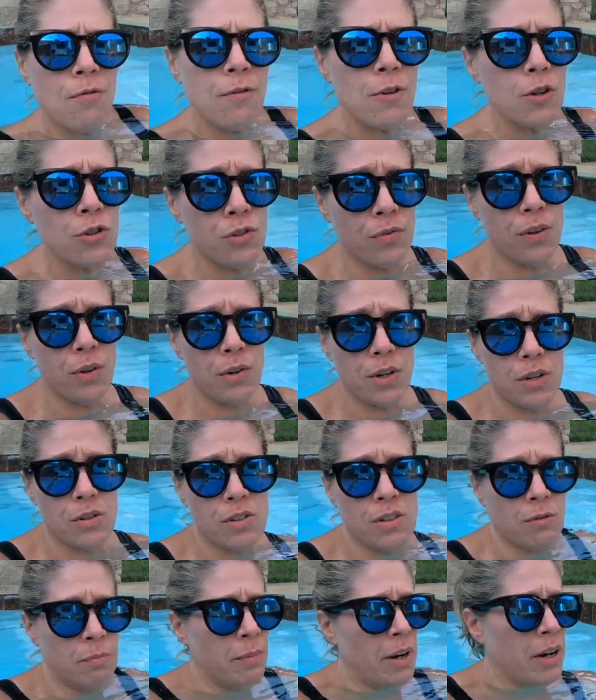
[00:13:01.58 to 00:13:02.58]
our first few
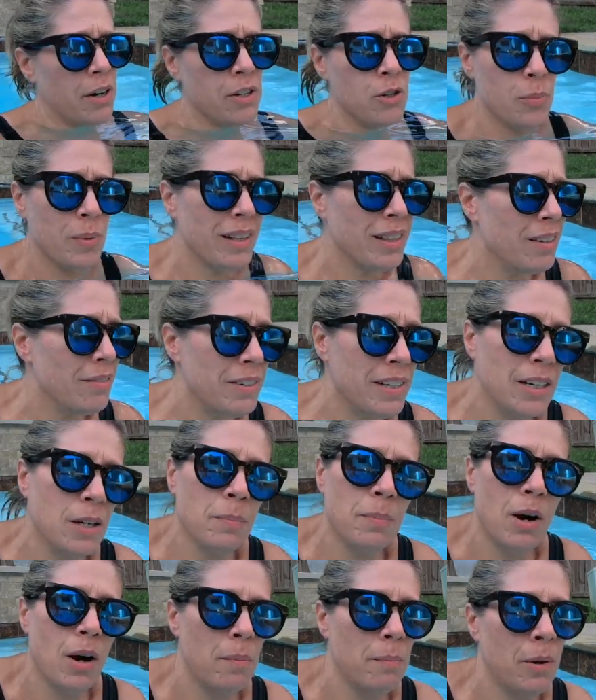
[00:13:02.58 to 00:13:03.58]
years of marriage, we lived in an
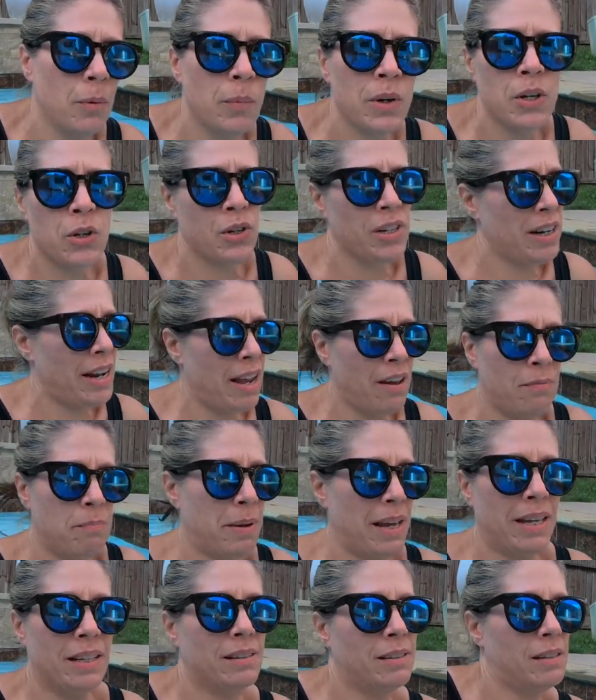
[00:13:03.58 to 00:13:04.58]
apartment. We couldn't have
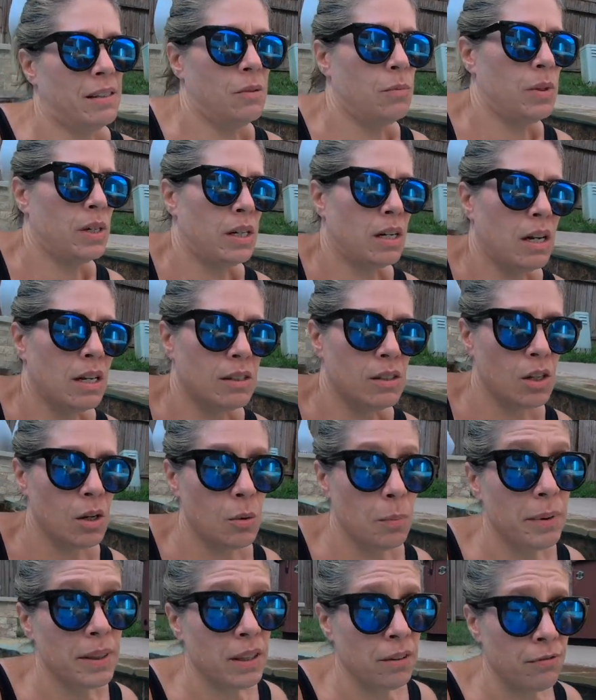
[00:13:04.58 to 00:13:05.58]
pets. I mean,
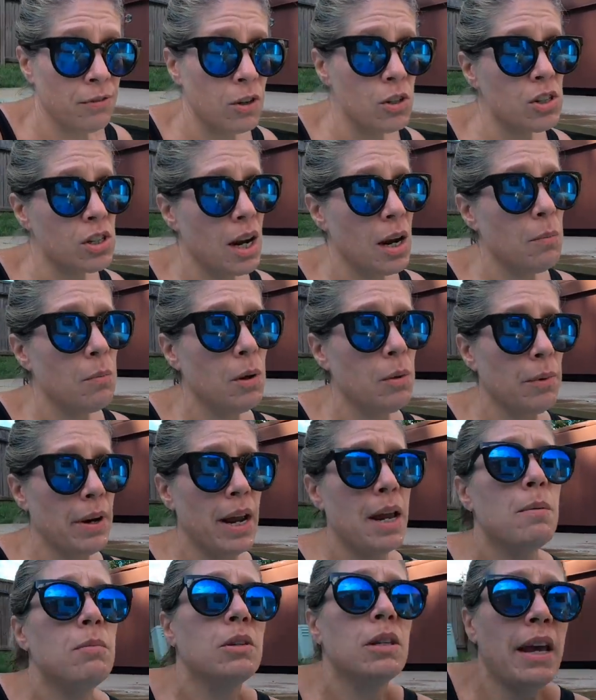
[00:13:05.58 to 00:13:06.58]
so, but the first time we were
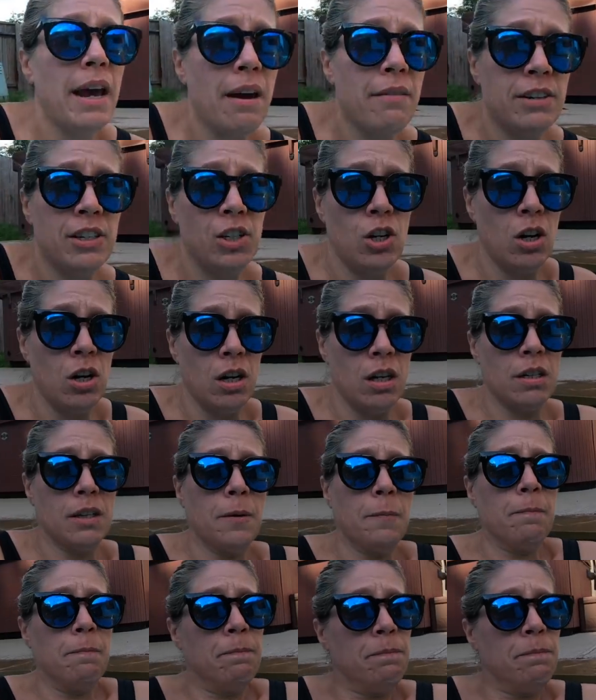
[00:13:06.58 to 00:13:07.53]
able to have a dog,